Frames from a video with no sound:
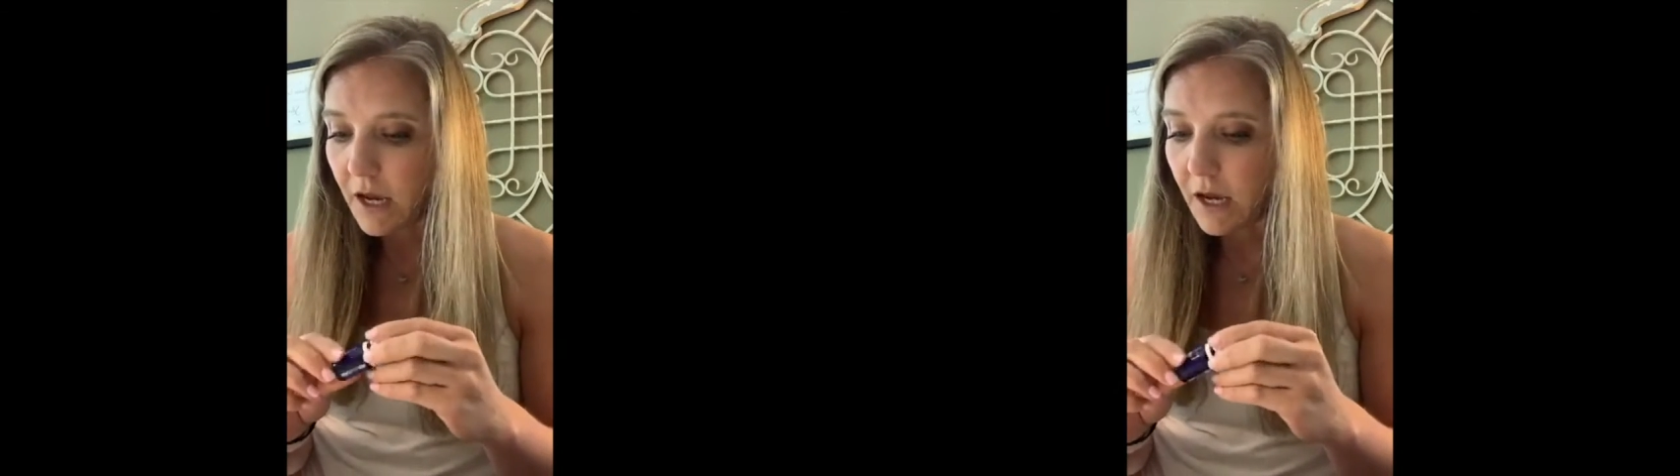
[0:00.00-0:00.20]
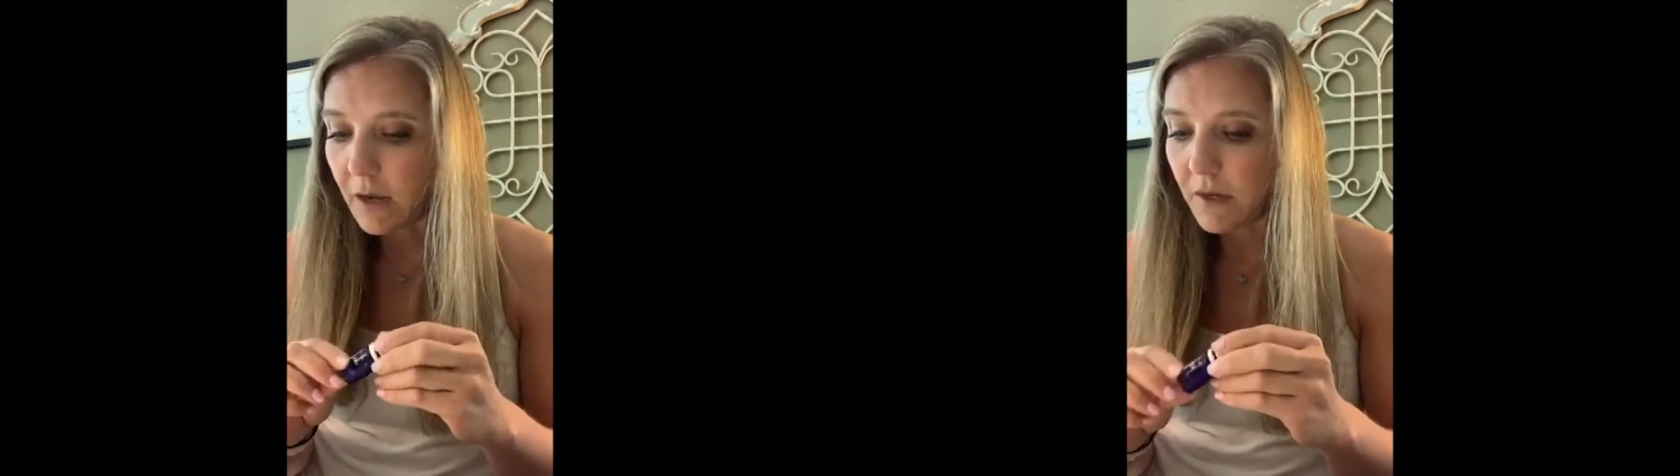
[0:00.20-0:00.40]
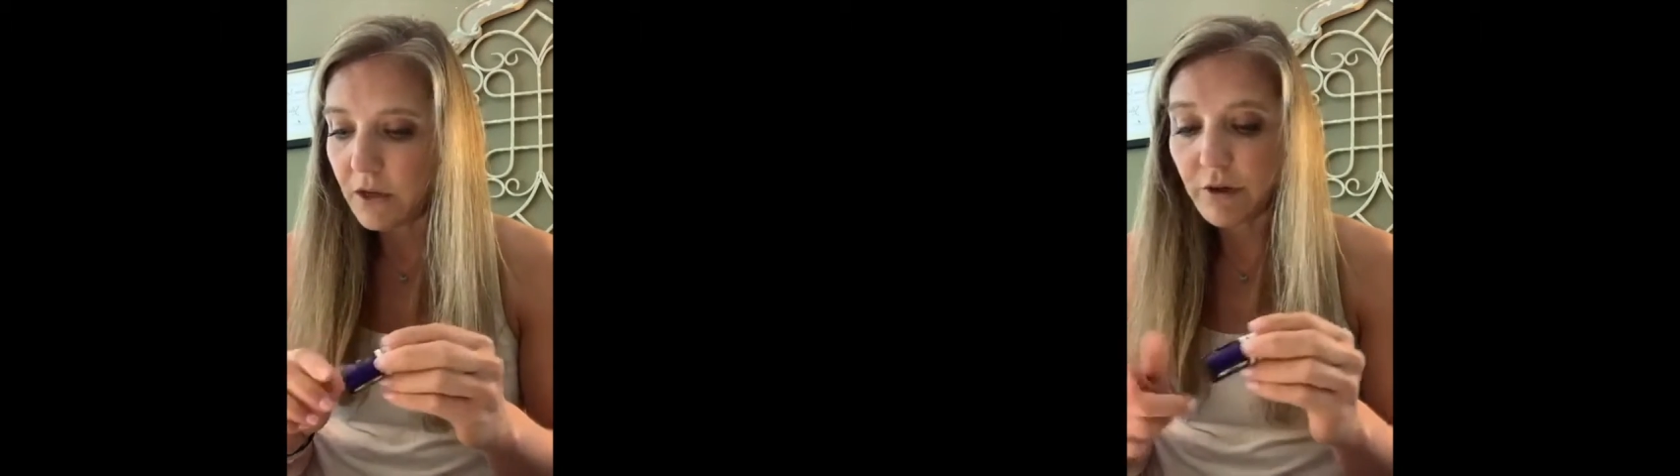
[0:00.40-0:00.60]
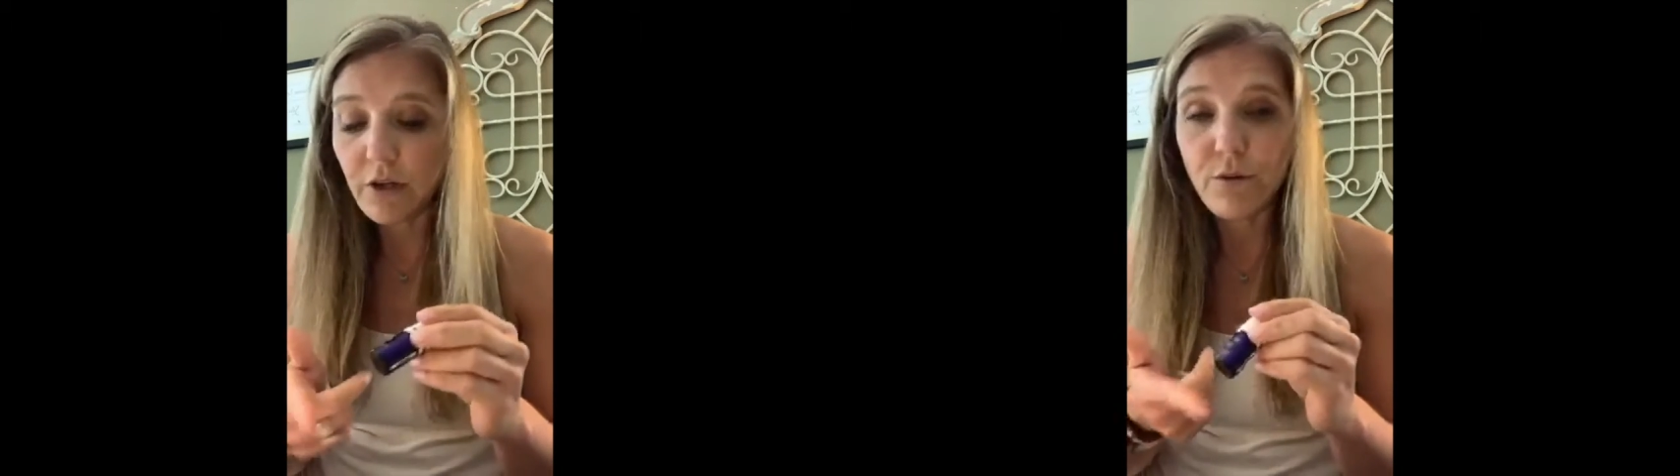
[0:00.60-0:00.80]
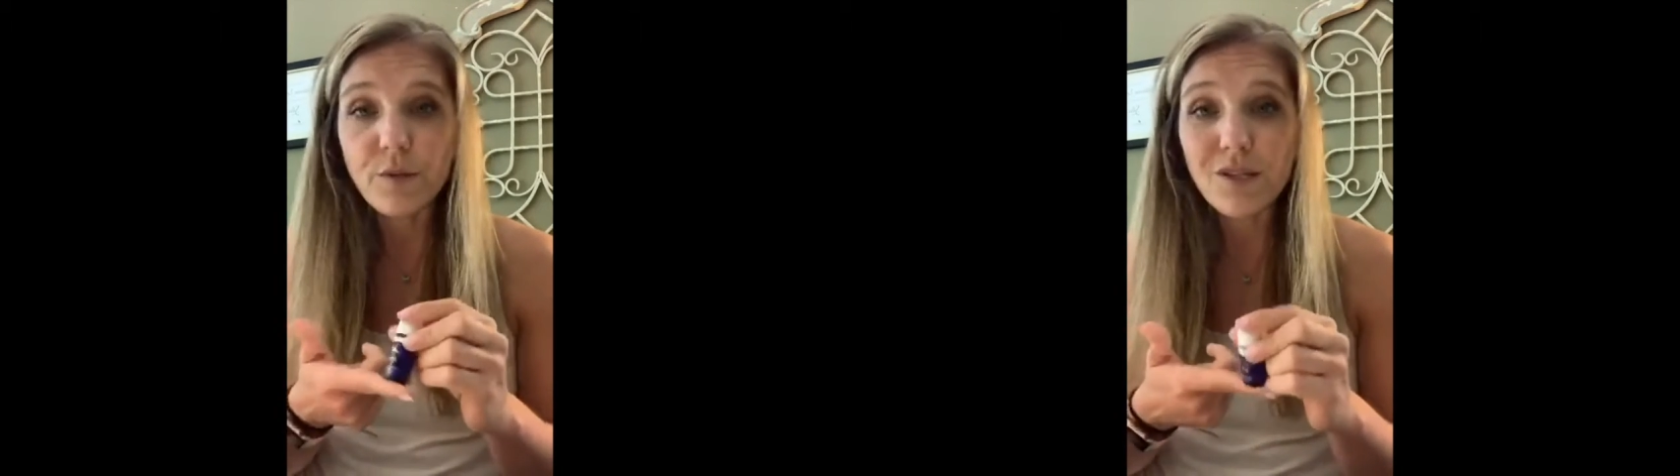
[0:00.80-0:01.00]
And you
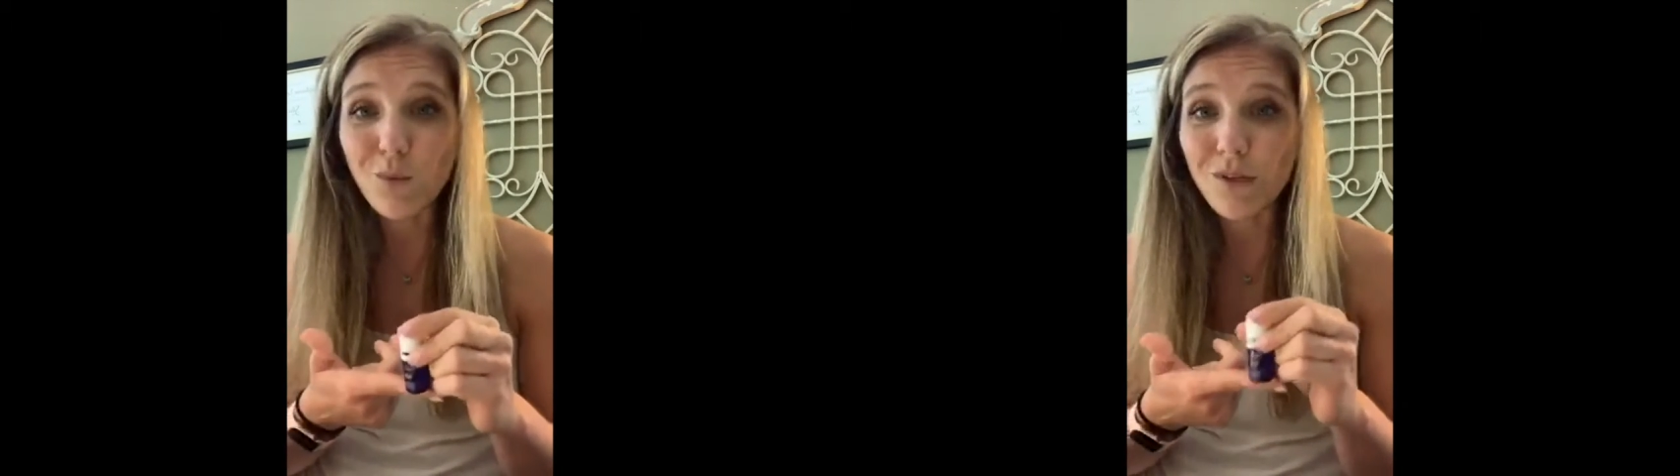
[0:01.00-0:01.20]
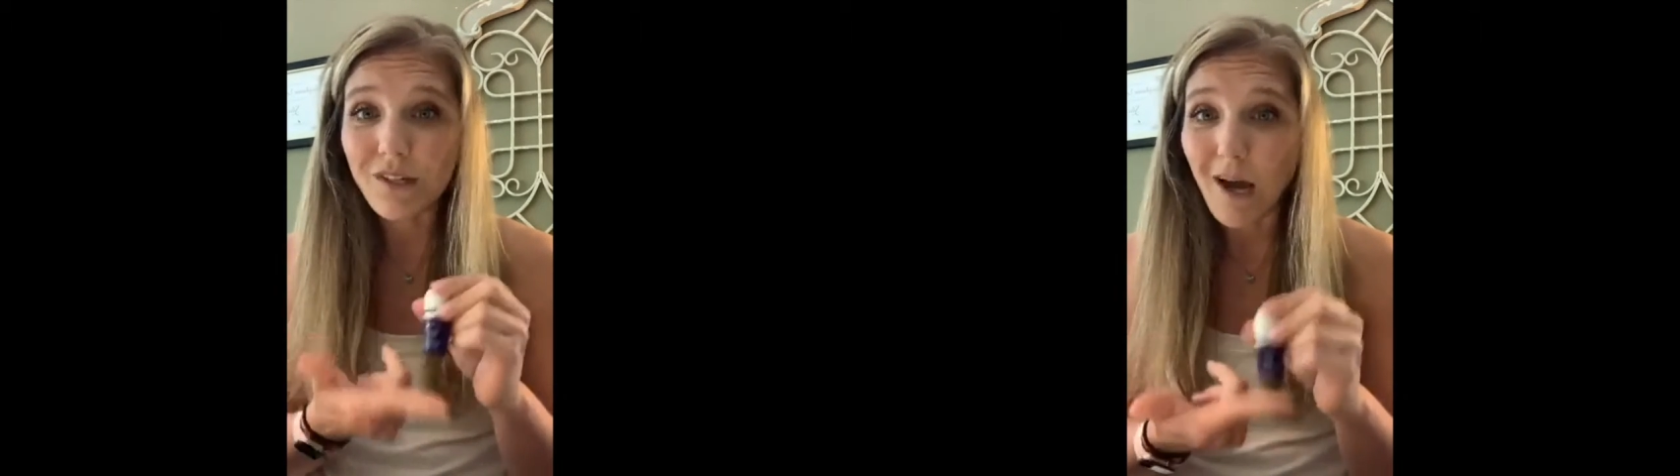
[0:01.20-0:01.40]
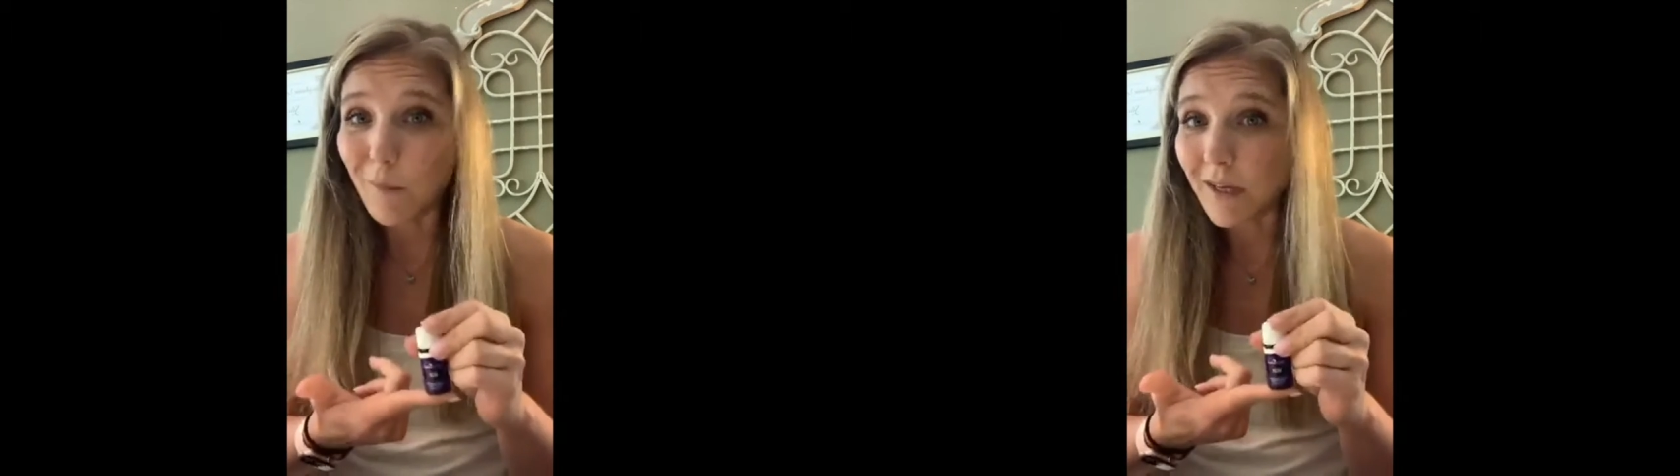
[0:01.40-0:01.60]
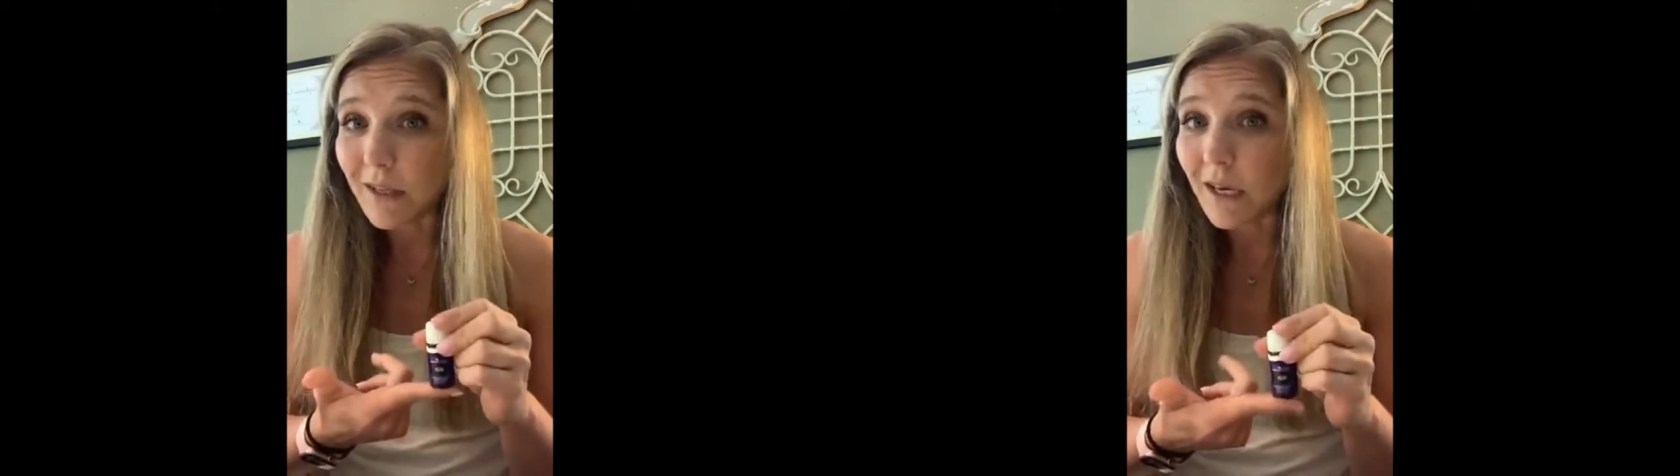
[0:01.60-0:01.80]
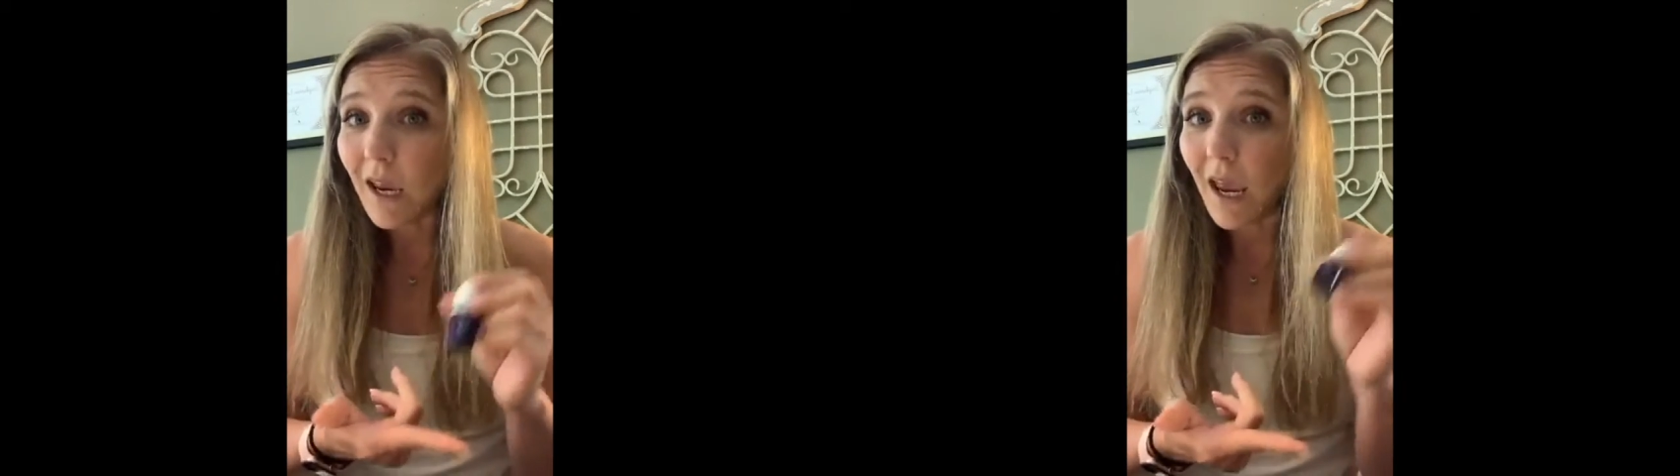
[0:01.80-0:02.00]
can use this one
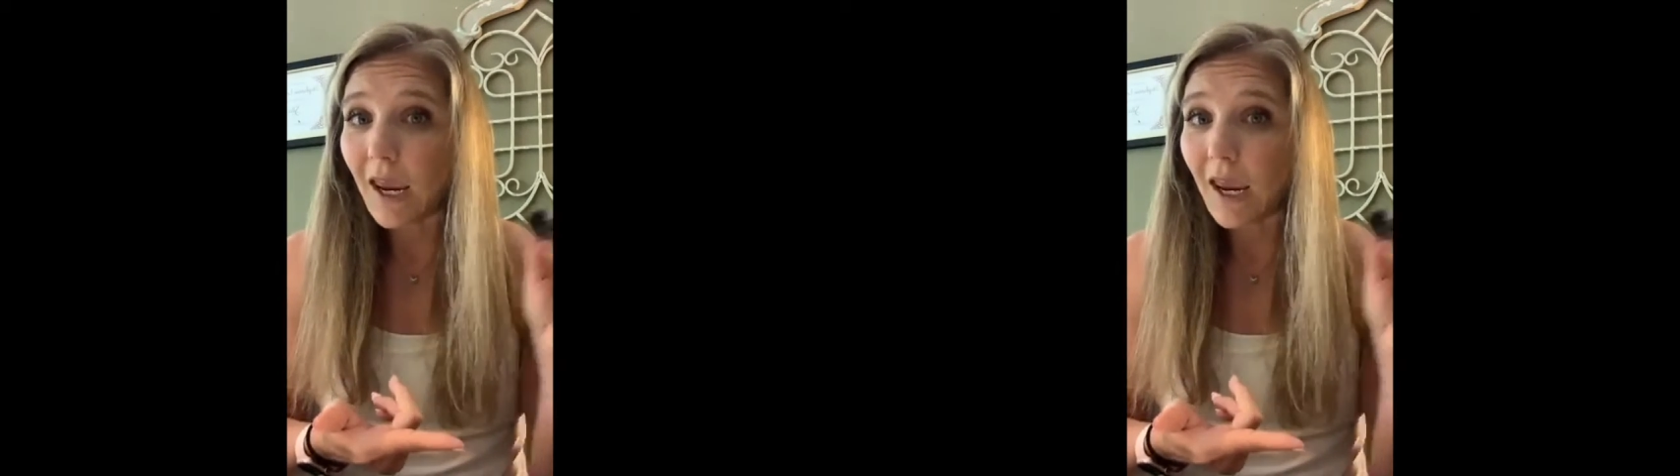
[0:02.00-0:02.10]
topically,